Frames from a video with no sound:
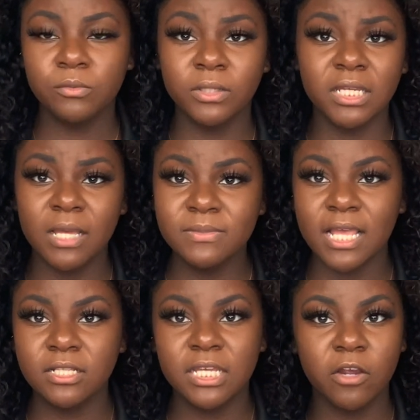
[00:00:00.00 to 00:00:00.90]
When it comes
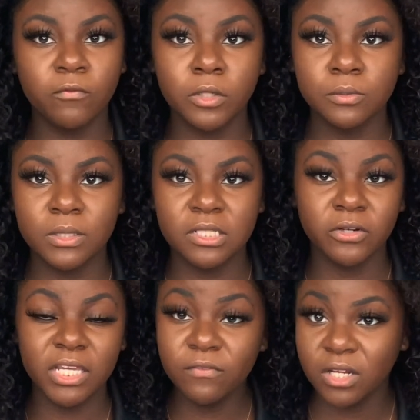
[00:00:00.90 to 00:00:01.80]
down to Air Force Ones that
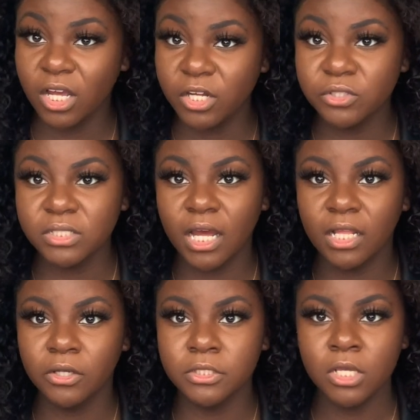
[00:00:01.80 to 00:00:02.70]
are even
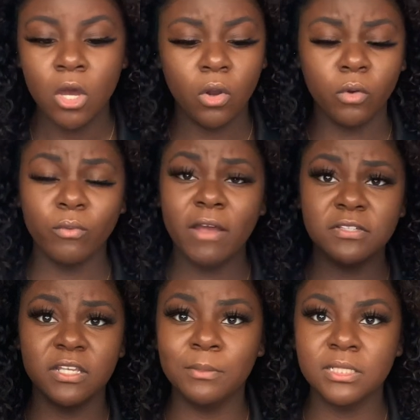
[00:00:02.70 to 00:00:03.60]
$100 or Raf
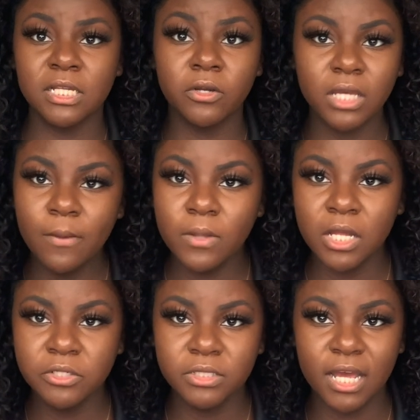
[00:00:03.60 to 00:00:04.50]
Simons that are a couple
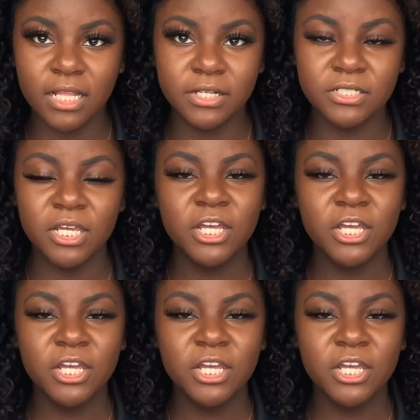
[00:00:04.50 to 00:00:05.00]
$100,